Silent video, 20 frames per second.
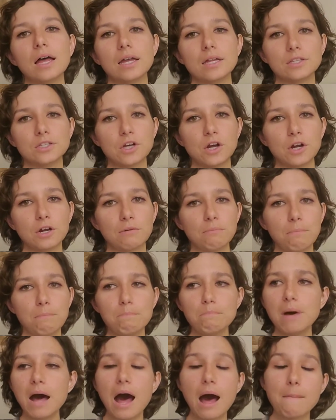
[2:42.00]
tart
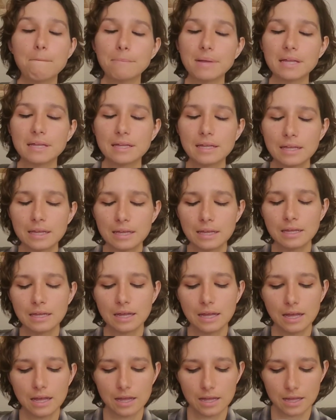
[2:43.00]
pop.
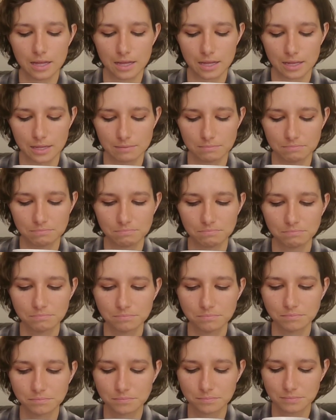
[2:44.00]
And
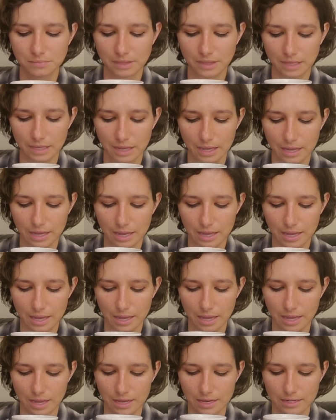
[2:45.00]

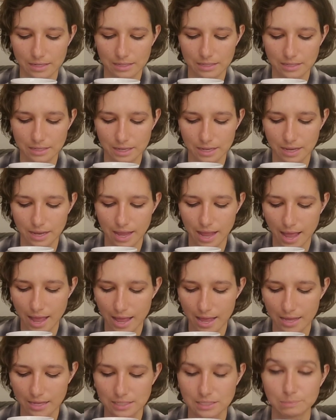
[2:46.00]
it
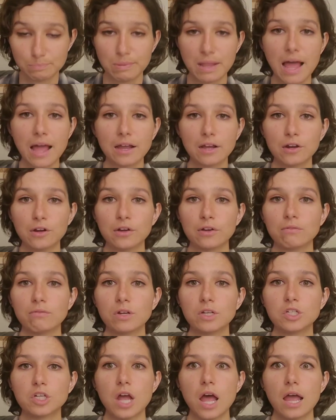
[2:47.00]
has blackcurrant,
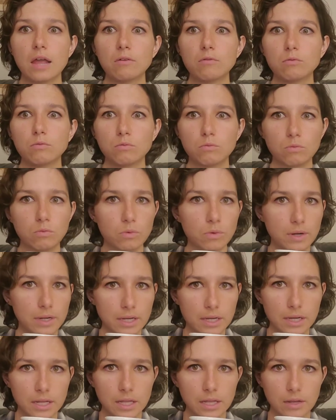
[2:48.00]
which I
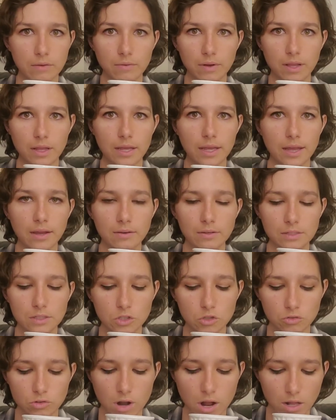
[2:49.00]
really get
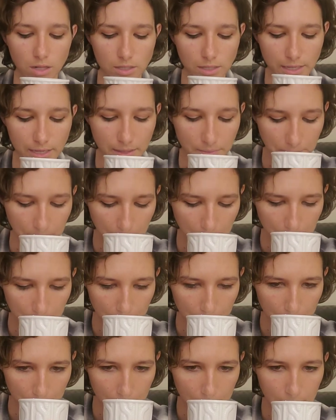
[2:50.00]
strongly.
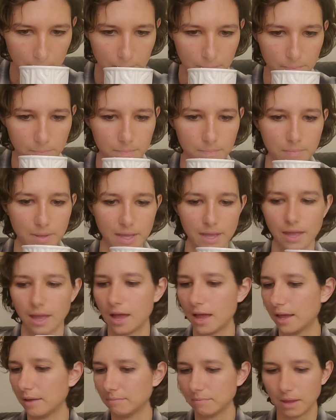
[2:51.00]
But
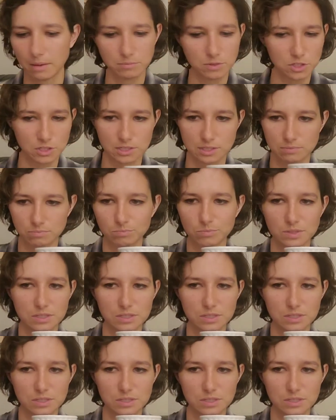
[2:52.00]
I'm just,